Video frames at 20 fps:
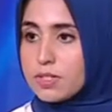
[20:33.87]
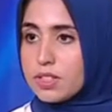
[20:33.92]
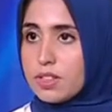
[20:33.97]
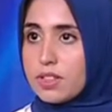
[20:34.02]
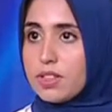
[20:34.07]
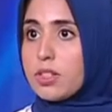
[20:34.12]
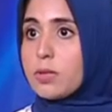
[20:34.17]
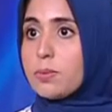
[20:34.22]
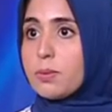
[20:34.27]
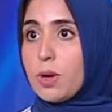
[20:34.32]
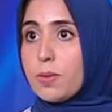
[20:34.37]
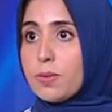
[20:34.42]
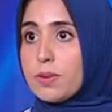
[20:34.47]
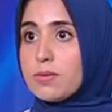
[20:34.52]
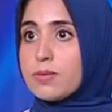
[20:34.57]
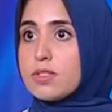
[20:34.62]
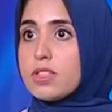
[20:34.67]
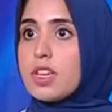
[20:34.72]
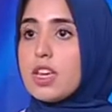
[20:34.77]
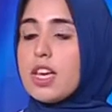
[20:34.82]
their
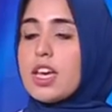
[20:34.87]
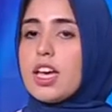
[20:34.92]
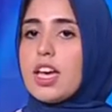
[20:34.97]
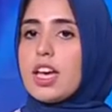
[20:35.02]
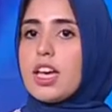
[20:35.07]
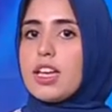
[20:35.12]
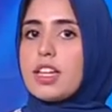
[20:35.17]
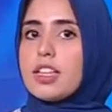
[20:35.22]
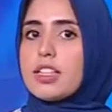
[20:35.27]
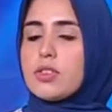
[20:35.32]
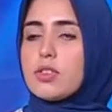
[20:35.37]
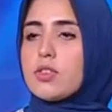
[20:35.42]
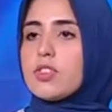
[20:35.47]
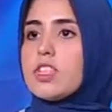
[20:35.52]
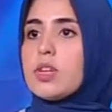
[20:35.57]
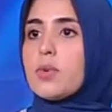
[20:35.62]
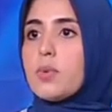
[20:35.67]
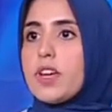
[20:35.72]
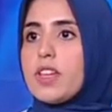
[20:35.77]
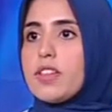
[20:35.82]
problems to
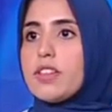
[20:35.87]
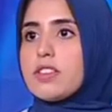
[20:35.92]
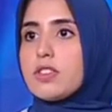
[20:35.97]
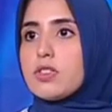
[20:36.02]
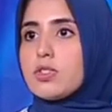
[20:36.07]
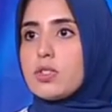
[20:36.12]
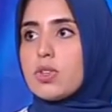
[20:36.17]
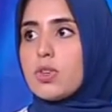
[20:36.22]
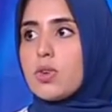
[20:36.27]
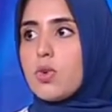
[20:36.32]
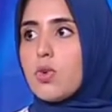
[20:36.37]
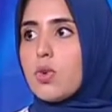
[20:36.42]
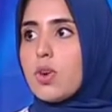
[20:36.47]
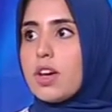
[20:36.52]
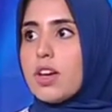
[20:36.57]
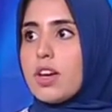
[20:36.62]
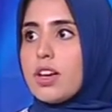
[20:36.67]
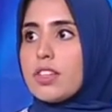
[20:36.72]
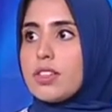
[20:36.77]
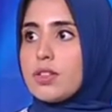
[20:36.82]
deal with.
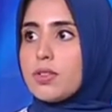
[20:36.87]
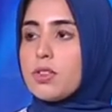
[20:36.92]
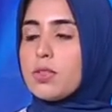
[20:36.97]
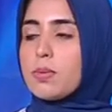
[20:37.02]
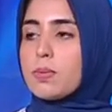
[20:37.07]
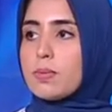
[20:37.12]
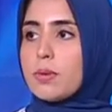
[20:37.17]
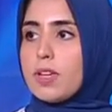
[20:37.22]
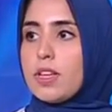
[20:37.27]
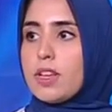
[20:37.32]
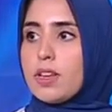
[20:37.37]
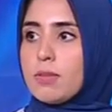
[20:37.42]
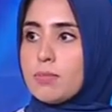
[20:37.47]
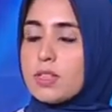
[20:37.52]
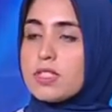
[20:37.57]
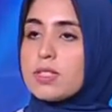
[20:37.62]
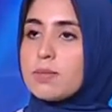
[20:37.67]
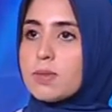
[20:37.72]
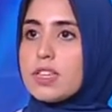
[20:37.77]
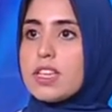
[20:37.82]
So youth
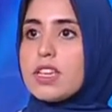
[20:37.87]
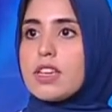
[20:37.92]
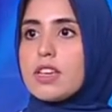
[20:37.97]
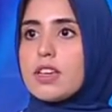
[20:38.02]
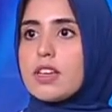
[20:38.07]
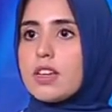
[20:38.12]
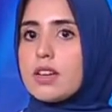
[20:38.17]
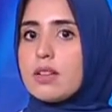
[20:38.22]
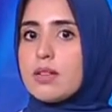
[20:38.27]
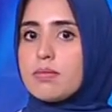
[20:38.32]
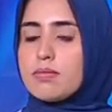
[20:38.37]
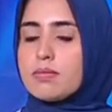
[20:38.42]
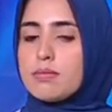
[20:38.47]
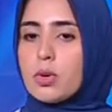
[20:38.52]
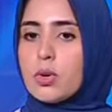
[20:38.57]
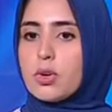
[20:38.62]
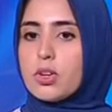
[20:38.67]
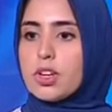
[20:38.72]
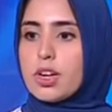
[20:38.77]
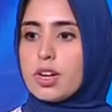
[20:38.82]
must be
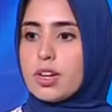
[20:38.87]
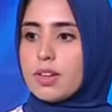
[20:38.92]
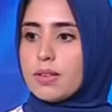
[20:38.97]
more